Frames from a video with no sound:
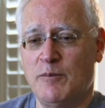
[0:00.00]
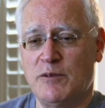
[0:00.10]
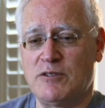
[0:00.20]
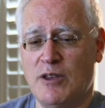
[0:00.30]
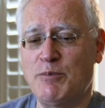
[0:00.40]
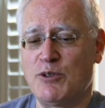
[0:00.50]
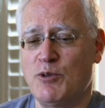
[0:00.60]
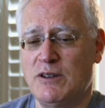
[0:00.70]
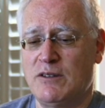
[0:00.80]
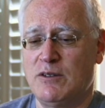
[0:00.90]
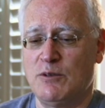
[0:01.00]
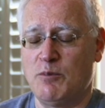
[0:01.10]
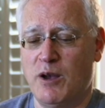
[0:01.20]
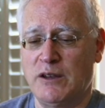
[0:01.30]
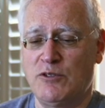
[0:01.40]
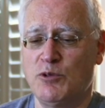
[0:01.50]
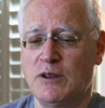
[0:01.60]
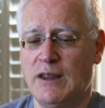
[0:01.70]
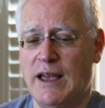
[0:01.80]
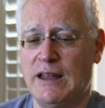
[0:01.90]
Subsequent to my
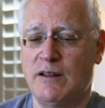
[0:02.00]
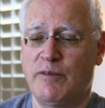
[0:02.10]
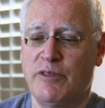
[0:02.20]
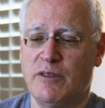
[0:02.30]
doing that,